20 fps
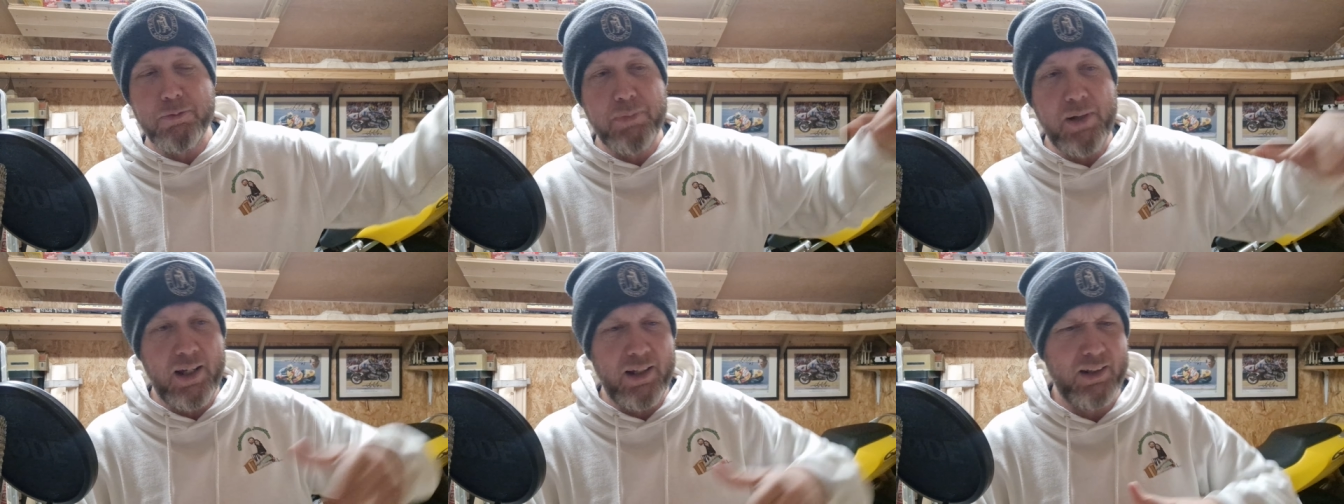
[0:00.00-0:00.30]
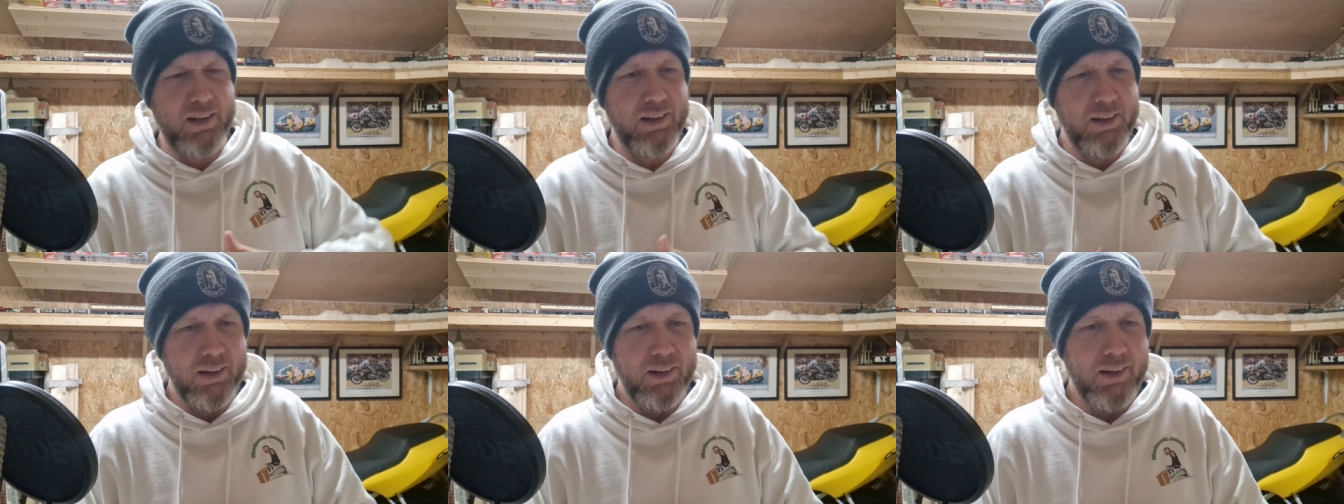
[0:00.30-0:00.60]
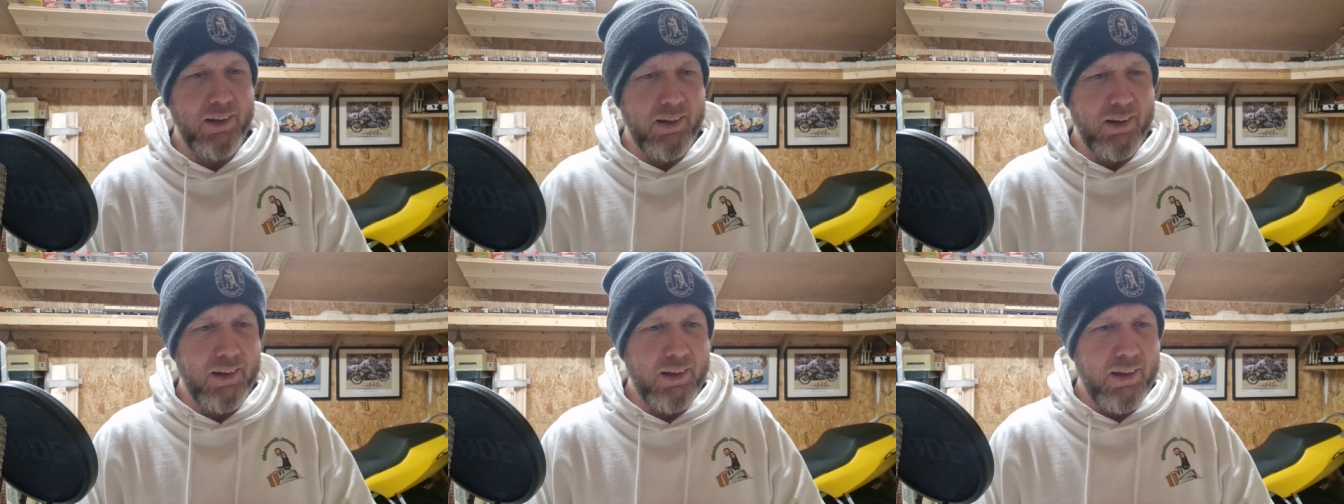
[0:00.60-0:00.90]
back,
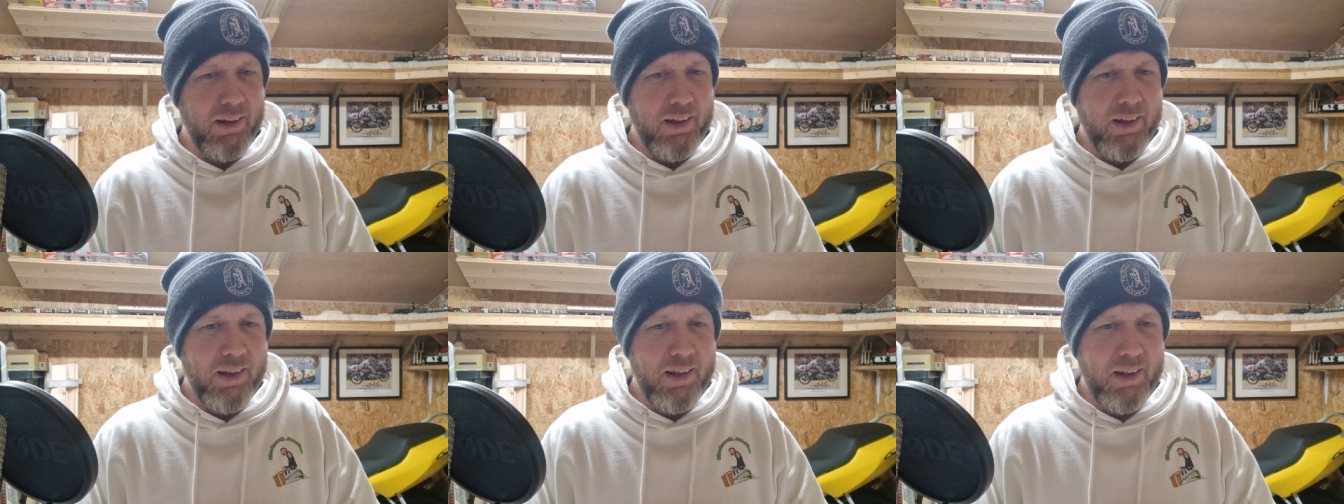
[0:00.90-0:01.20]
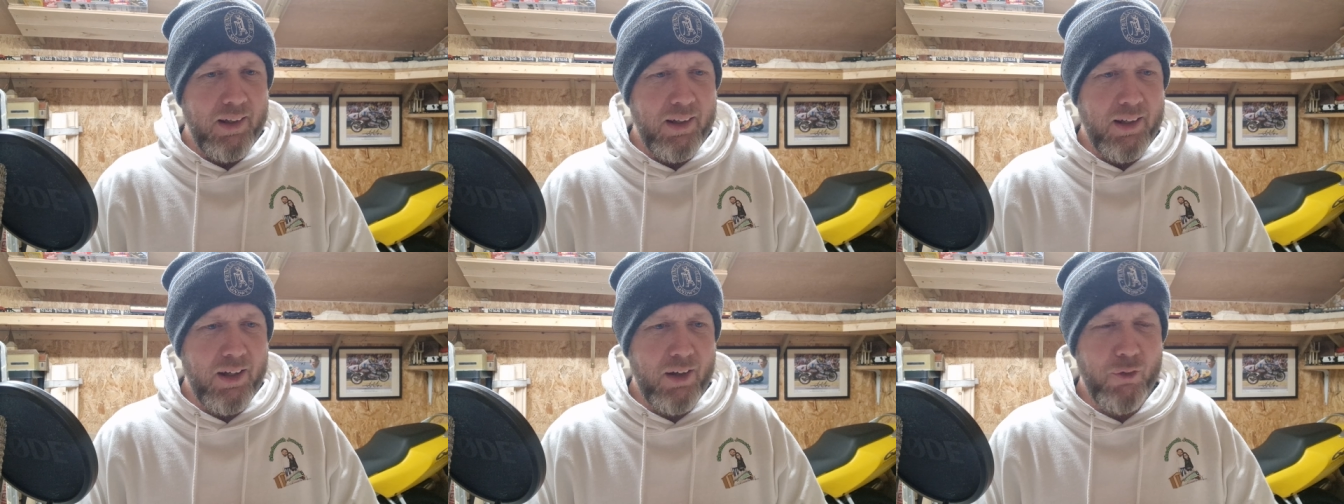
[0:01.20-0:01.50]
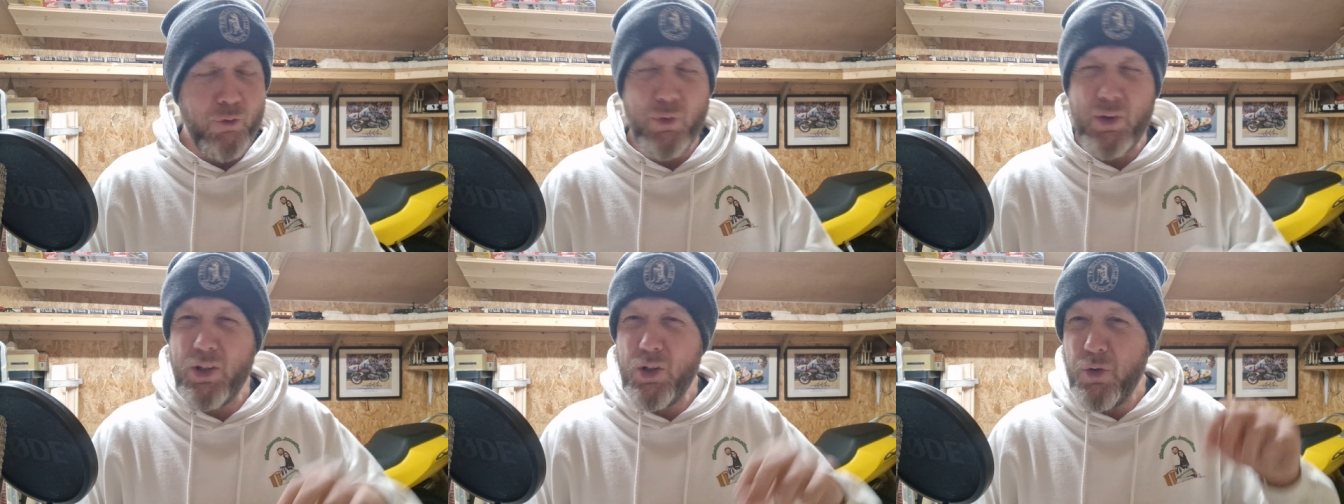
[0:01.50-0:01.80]

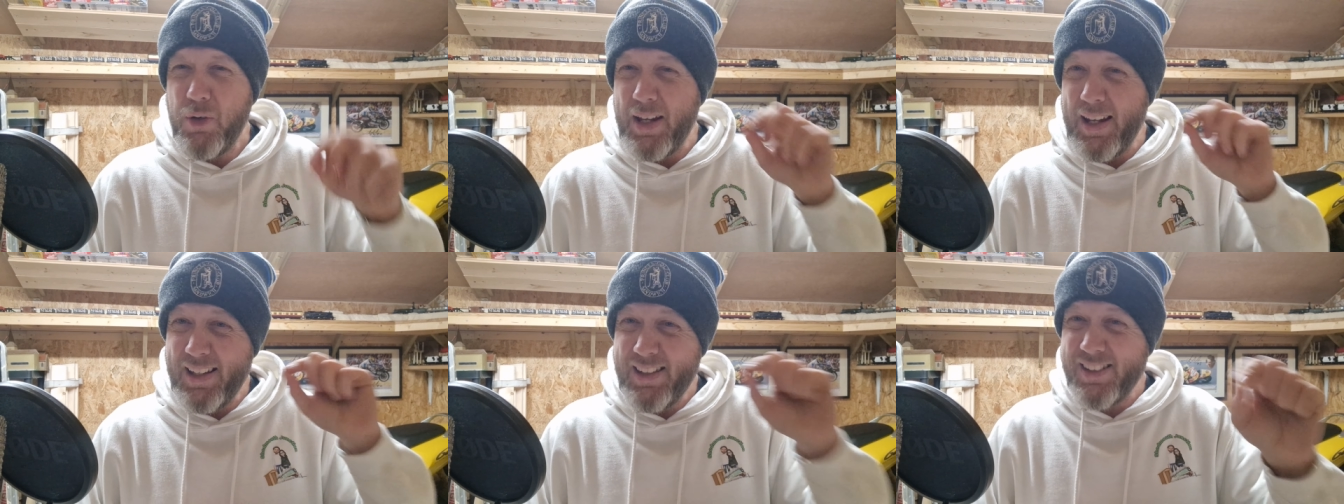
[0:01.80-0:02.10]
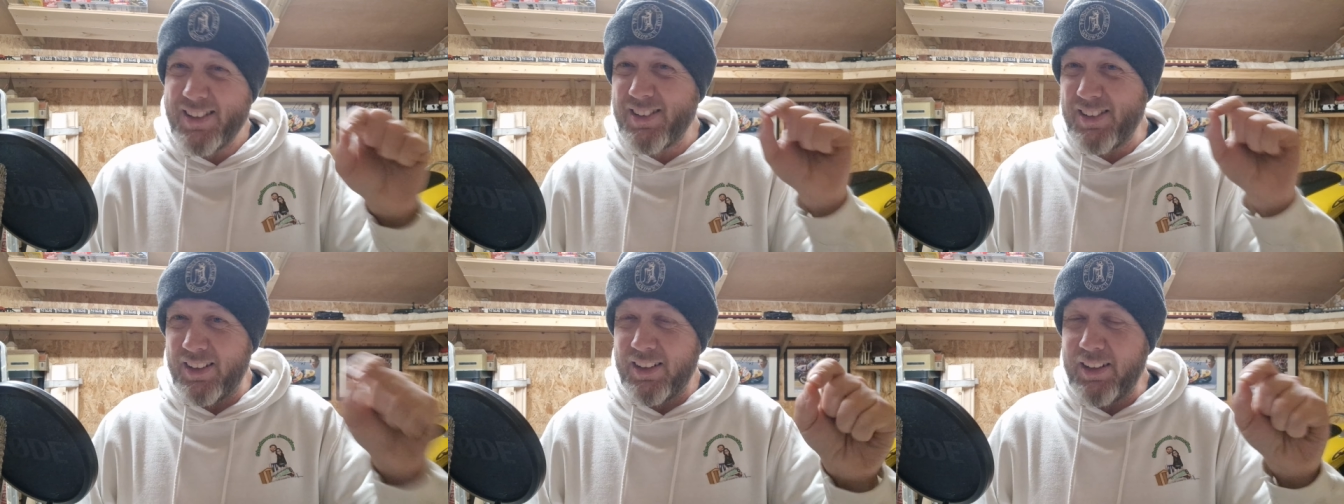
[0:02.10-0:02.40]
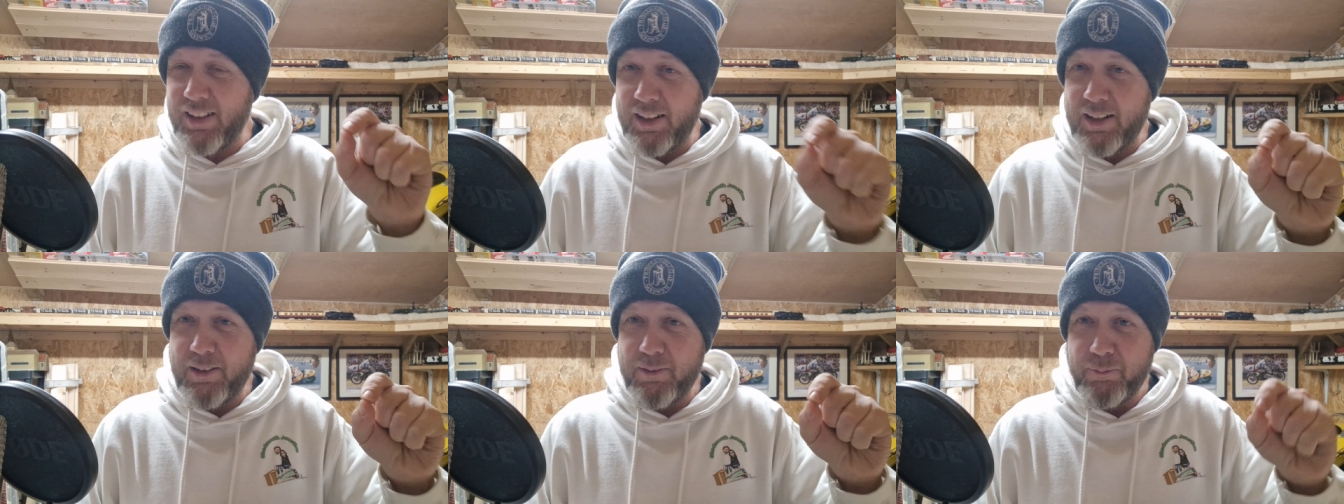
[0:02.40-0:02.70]
we knew
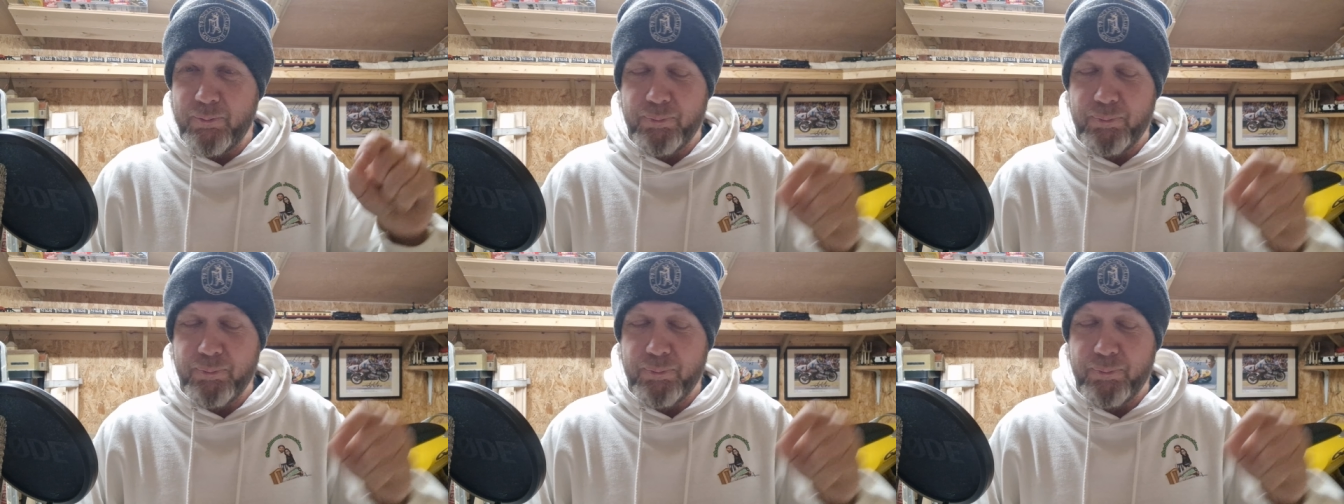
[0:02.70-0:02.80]
instantly